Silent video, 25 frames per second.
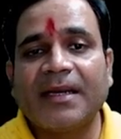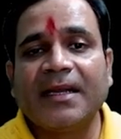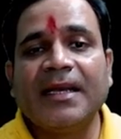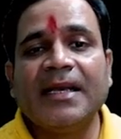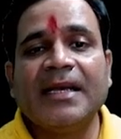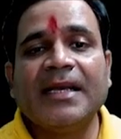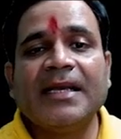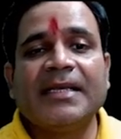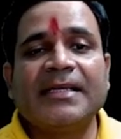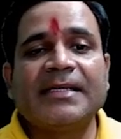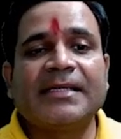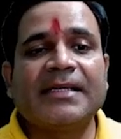
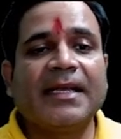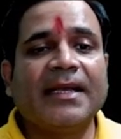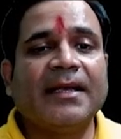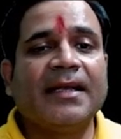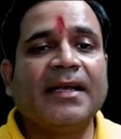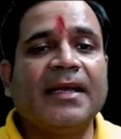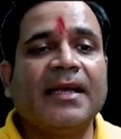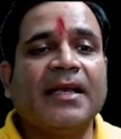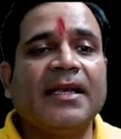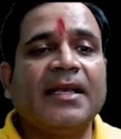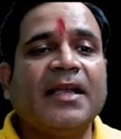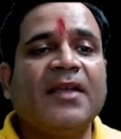See,
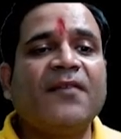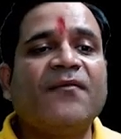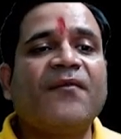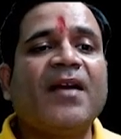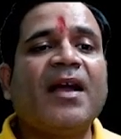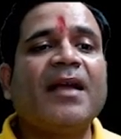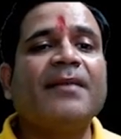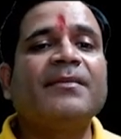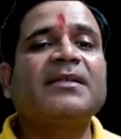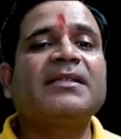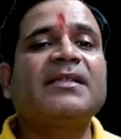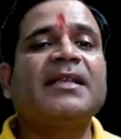if I'm
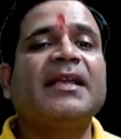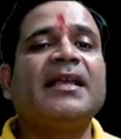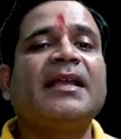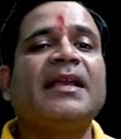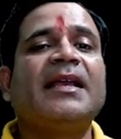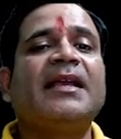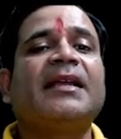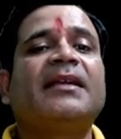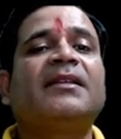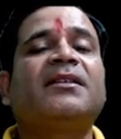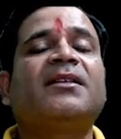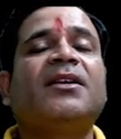saying here
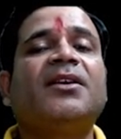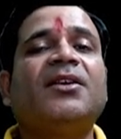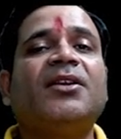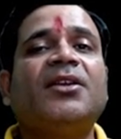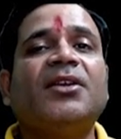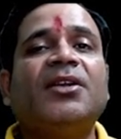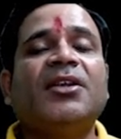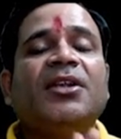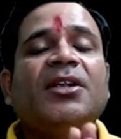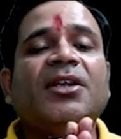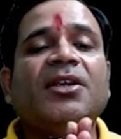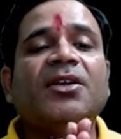the
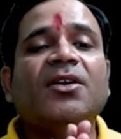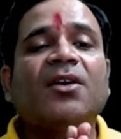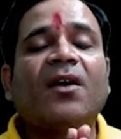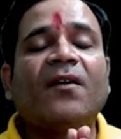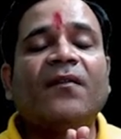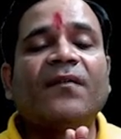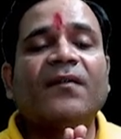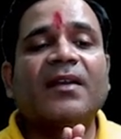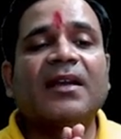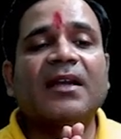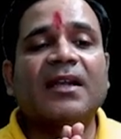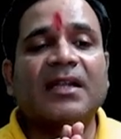need of
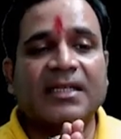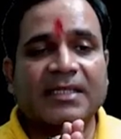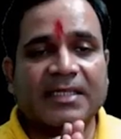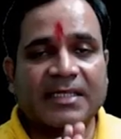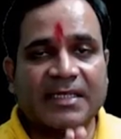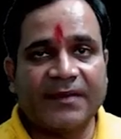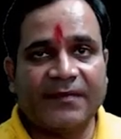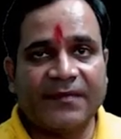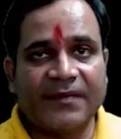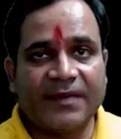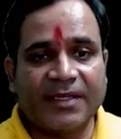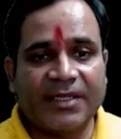
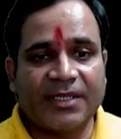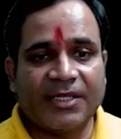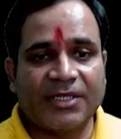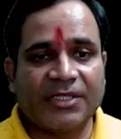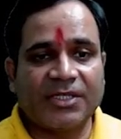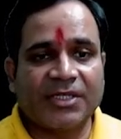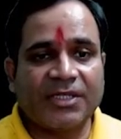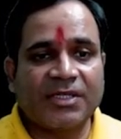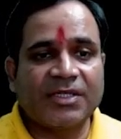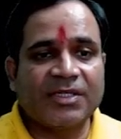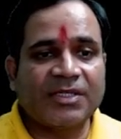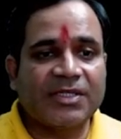
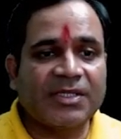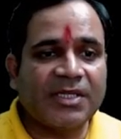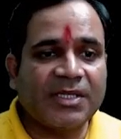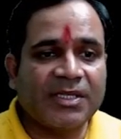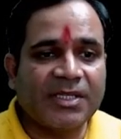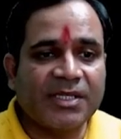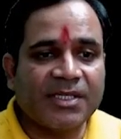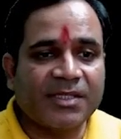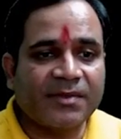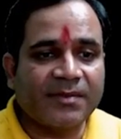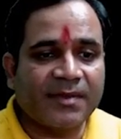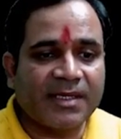classification, see,
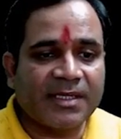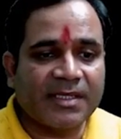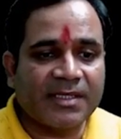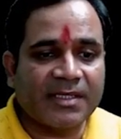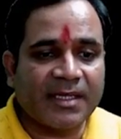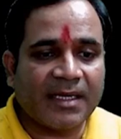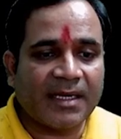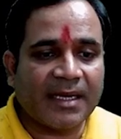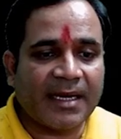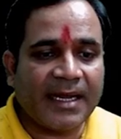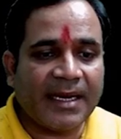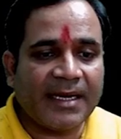this one is the
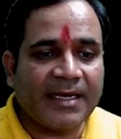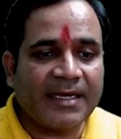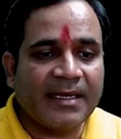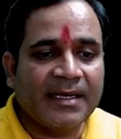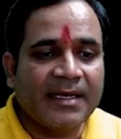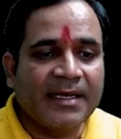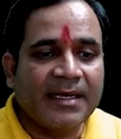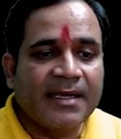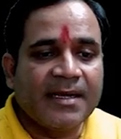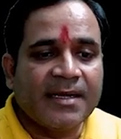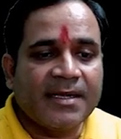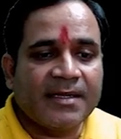line.
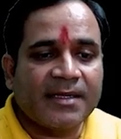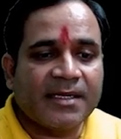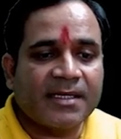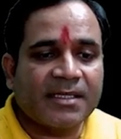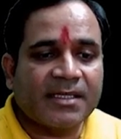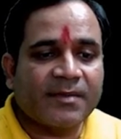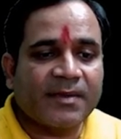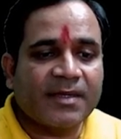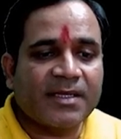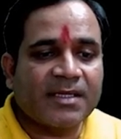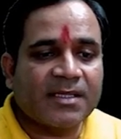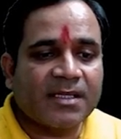This one
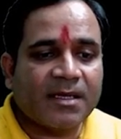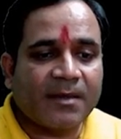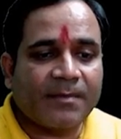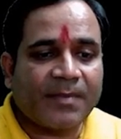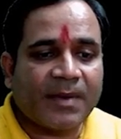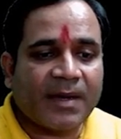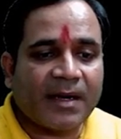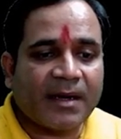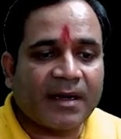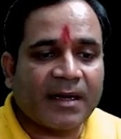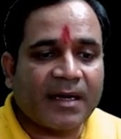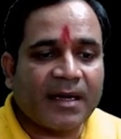is the
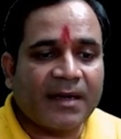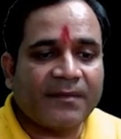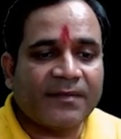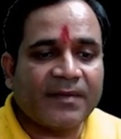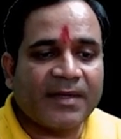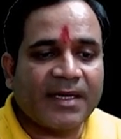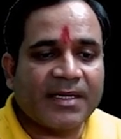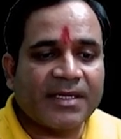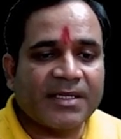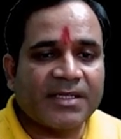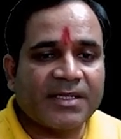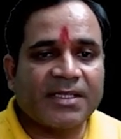paragraph that
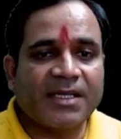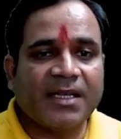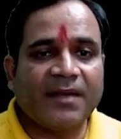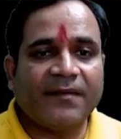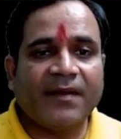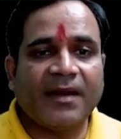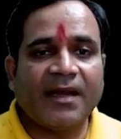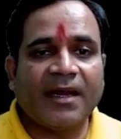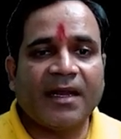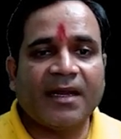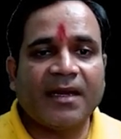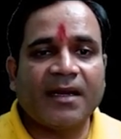is given
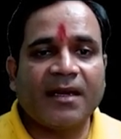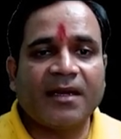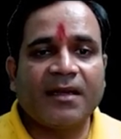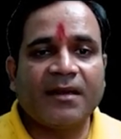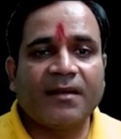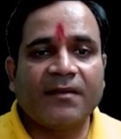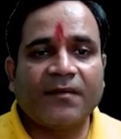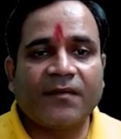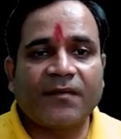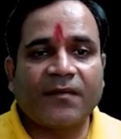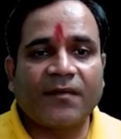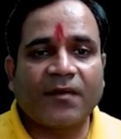here
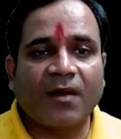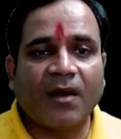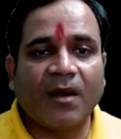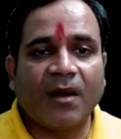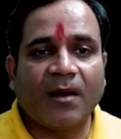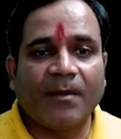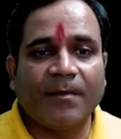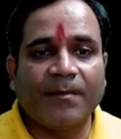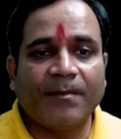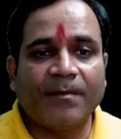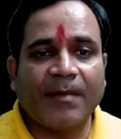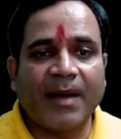
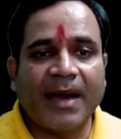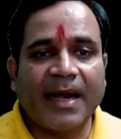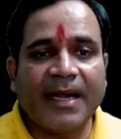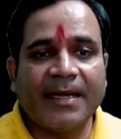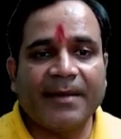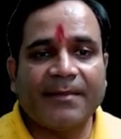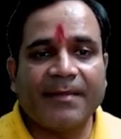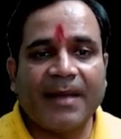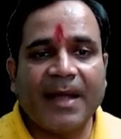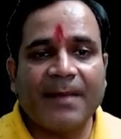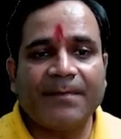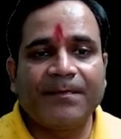from mind
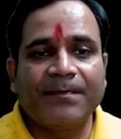map.